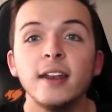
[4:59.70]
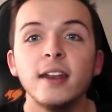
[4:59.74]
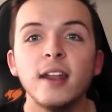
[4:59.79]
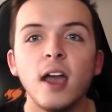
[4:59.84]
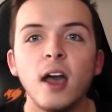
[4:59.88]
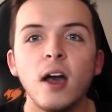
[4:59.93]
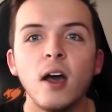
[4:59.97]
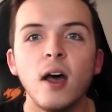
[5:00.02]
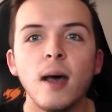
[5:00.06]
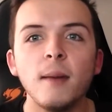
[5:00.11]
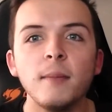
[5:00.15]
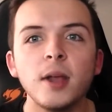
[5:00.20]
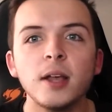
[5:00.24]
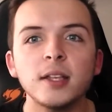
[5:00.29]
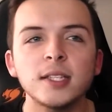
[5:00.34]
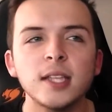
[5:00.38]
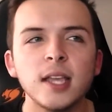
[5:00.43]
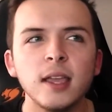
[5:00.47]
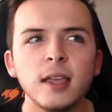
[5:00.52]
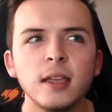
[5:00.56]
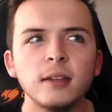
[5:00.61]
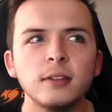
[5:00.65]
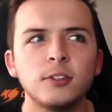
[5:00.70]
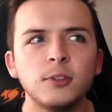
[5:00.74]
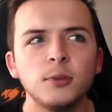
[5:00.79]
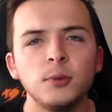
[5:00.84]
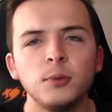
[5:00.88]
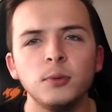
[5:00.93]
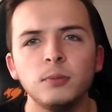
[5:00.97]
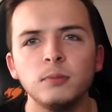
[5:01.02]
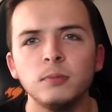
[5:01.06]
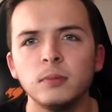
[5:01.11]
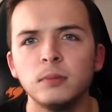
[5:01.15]
Now, I'm not saying
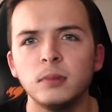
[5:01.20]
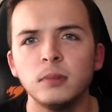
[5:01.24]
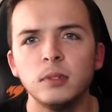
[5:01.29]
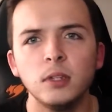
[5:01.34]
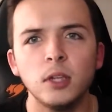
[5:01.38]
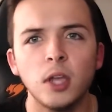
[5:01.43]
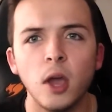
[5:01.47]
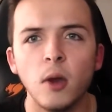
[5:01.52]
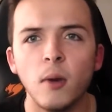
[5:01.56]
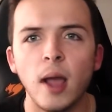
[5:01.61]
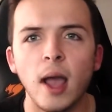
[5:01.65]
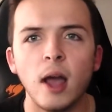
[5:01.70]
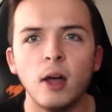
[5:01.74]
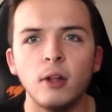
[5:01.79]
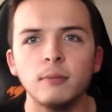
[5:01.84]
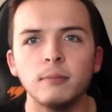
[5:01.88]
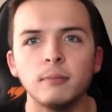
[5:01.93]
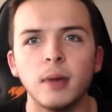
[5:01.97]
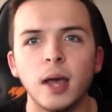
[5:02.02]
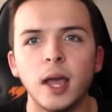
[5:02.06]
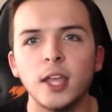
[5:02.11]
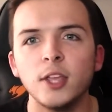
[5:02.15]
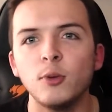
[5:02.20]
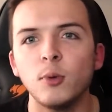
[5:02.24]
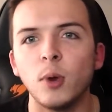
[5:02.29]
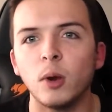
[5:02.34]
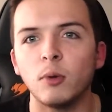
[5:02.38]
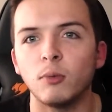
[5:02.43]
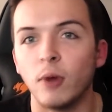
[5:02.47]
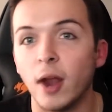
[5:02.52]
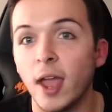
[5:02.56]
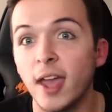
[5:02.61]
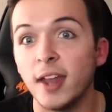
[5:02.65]
to go out and buy you
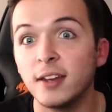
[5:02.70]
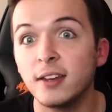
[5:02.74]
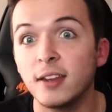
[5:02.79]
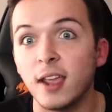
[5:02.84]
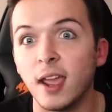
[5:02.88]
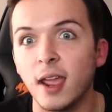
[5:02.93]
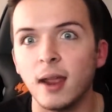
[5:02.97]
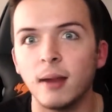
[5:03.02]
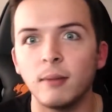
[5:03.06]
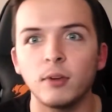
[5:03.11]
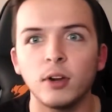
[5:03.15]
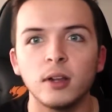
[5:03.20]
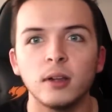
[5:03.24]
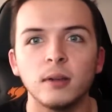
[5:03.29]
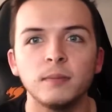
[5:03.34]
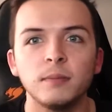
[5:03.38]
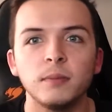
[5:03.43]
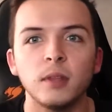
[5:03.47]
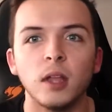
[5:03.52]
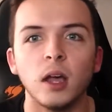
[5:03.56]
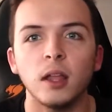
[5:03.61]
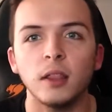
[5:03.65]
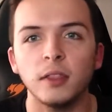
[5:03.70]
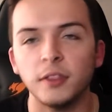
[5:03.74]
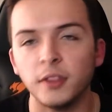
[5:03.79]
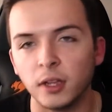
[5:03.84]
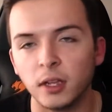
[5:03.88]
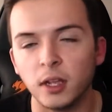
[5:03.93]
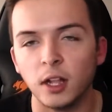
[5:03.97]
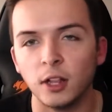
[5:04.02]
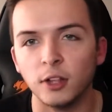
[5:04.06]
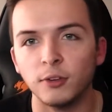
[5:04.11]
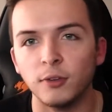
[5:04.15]
a red camera, not
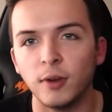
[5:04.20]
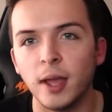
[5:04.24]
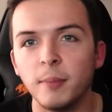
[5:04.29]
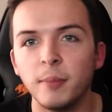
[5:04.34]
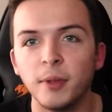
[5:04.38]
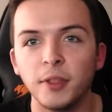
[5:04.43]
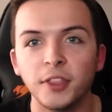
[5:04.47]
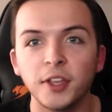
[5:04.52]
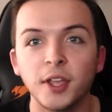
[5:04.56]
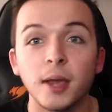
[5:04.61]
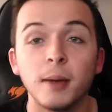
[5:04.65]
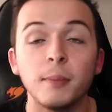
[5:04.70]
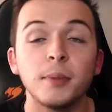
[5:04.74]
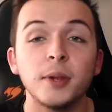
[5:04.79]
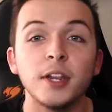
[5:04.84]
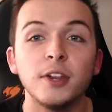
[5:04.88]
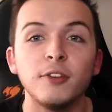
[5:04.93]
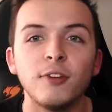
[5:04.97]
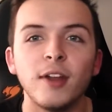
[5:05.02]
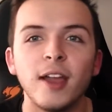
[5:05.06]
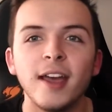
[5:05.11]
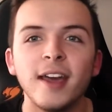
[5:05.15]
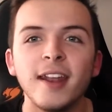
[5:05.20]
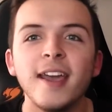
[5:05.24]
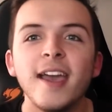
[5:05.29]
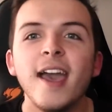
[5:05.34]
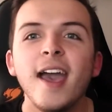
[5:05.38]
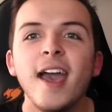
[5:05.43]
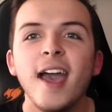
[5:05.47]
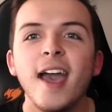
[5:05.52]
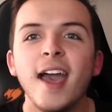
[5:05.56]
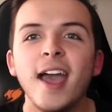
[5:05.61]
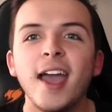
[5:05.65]
the color but the company red,
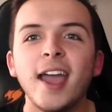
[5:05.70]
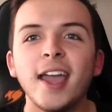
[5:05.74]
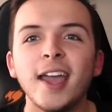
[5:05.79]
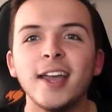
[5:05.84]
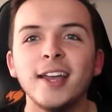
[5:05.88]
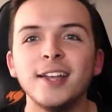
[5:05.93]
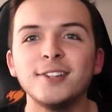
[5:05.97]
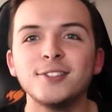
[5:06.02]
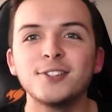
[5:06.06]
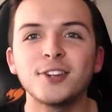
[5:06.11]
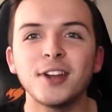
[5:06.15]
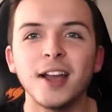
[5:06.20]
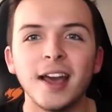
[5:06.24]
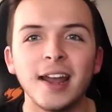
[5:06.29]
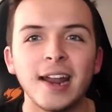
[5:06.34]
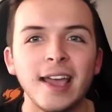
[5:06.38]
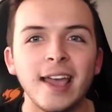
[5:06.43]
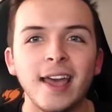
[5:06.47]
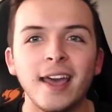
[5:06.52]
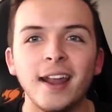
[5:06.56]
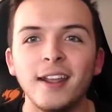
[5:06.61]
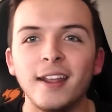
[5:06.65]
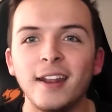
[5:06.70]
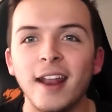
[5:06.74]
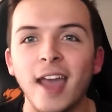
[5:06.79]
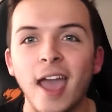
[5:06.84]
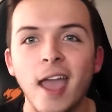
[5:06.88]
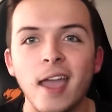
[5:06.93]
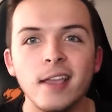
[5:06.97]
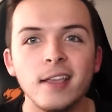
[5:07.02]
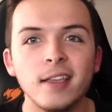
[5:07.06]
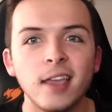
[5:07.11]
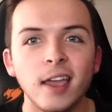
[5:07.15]
and try to edit
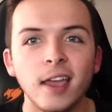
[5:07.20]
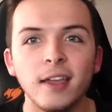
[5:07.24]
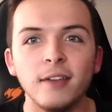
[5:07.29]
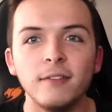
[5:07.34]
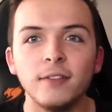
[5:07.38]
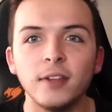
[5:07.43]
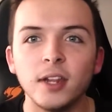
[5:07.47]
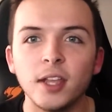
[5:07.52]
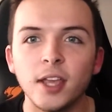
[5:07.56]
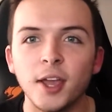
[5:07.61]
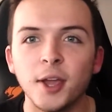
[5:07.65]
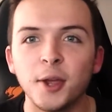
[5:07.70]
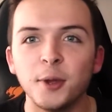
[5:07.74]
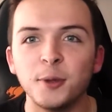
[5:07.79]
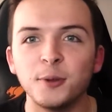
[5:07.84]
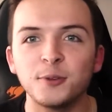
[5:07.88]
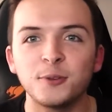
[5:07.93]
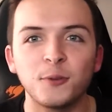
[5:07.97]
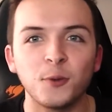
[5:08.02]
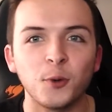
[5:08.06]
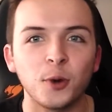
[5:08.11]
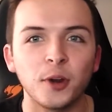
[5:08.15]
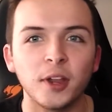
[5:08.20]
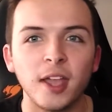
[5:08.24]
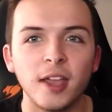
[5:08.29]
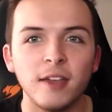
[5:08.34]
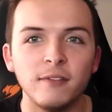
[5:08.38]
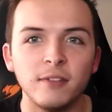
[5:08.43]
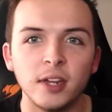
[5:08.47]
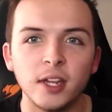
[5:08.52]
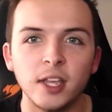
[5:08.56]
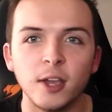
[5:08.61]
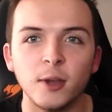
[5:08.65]
8K videos,
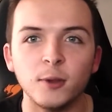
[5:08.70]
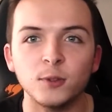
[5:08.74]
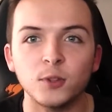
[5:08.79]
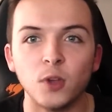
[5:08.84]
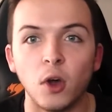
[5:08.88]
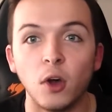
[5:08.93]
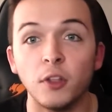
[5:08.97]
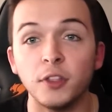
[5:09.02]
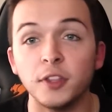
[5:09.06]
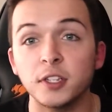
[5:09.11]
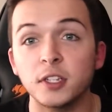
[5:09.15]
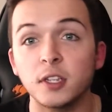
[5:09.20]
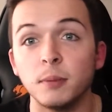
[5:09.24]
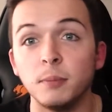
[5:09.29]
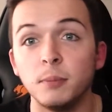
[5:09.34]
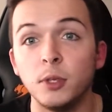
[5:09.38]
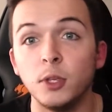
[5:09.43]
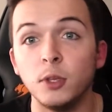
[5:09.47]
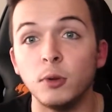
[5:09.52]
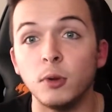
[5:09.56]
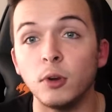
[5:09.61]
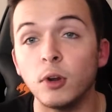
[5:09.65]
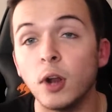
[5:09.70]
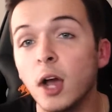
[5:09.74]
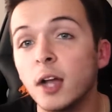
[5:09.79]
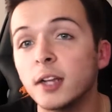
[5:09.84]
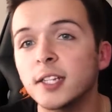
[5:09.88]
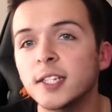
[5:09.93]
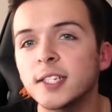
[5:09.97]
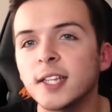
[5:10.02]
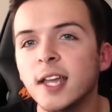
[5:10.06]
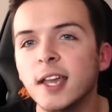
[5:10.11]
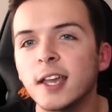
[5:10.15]
4K videos on this computer.
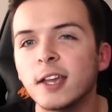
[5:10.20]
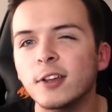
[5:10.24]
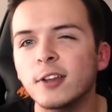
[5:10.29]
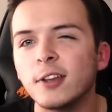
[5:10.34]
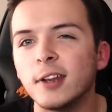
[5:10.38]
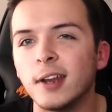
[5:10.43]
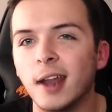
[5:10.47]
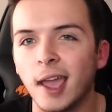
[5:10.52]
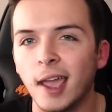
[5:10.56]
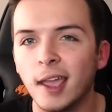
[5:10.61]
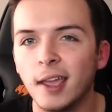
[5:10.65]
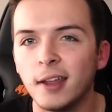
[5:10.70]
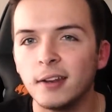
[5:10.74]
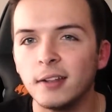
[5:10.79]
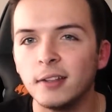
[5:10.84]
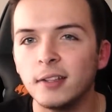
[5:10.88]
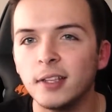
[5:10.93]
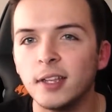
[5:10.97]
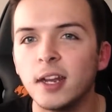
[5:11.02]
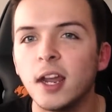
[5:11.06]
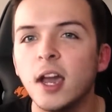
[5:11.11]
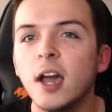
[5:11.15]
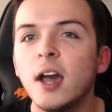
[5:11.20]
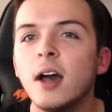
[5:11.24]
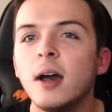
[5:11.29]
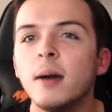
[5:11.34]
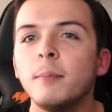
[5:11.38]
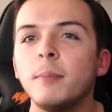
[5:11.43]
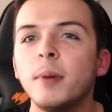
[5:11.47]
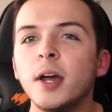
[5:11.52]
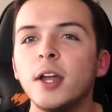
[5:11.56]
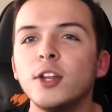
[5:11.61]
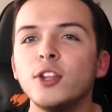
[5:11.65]
Not to say it couldn't handle it,
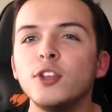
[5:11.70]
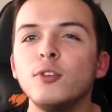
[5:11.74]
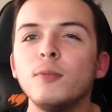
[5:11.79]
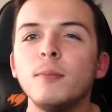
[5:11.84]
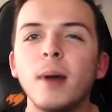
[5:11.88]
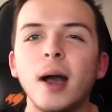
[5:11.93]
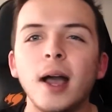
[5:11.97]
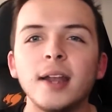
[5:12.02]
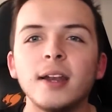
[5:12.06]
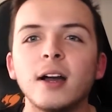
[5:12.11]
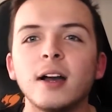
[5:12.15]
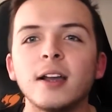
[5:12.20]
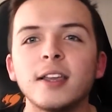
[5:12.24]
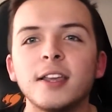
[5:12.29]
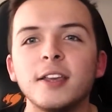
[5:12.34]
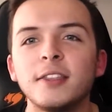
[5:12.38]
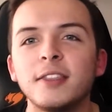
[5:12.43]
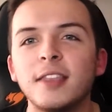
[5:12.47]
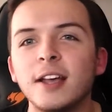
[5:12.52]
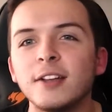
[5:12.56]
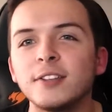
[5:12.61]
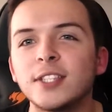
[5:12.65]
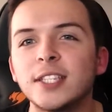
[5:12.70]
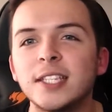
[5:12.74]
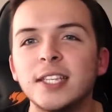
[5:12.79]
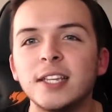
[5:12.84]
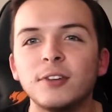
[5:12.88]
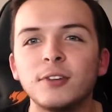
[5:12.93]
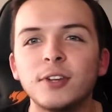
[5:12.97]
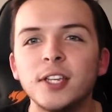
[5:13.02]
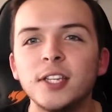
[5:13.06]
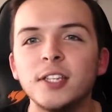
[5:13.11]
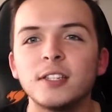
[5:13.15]
but you might not get that
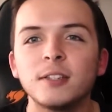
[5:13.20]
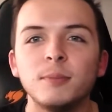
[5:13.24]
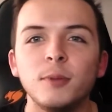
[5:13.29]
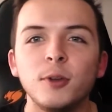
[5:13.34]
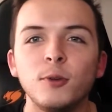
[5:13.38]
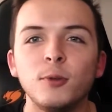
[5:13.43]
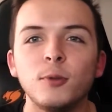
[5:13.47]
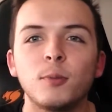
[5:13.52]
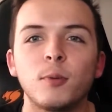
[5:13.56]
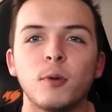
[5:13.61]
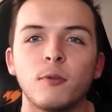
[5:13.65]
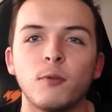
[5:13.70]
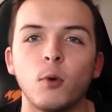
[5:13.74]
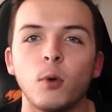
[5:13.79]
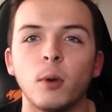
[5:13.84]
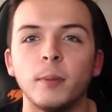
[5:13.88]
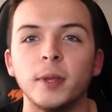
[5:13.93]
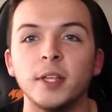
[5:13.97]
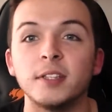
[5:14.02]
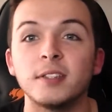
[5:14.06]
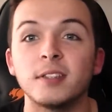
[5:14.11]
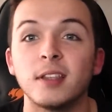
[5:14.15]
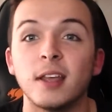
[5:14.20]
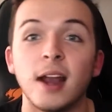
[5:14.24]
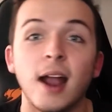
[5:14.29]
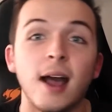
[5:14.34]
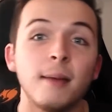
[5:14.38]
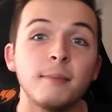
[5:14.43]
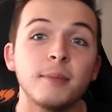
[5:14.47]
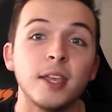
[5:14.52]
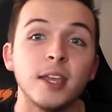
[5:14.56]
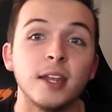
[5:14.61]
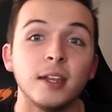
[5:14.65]
silky smooth performance that
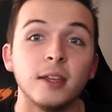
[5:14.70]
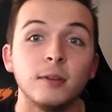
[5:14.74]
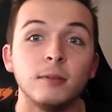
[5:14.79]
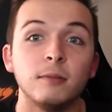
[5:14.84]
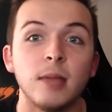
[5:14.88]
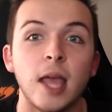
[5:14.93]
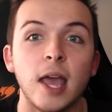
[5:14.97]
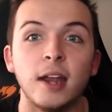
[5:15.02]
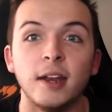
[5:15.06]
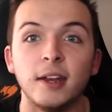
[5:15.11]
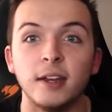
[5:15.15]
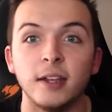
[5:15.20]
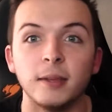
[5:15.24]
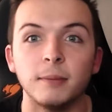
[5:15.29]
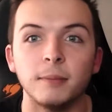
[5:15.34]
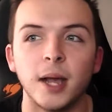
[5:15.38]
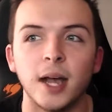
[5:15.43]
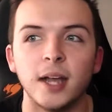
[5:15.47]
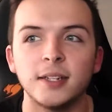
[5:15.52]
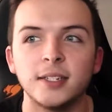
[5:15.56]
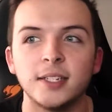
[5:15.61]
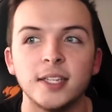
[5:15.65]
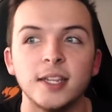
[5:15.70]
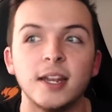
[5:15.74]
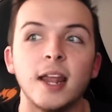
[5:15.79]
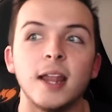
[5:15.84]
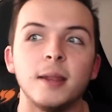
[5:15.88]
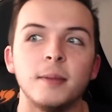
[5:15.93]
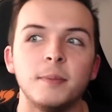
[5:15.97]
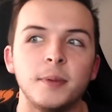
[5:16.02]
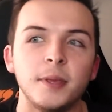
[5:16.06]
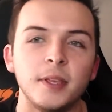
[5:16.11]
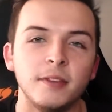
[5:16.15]
I'm getting editing my
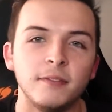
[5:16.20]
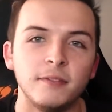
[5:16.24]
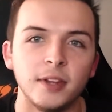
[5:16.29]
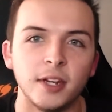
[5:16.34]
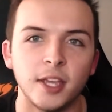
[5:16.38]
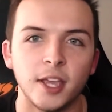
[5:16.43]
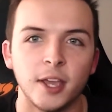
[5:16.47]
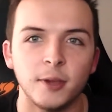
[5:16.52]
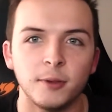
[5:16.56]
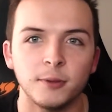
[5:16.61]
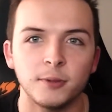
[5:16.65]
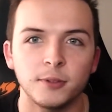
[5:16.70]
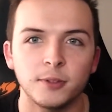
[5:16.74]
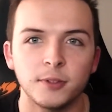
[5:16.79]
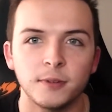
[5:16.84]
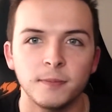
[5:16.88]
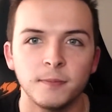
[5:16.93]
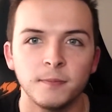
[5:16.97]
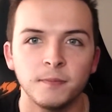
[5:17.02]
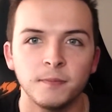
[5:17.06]
1080p videos.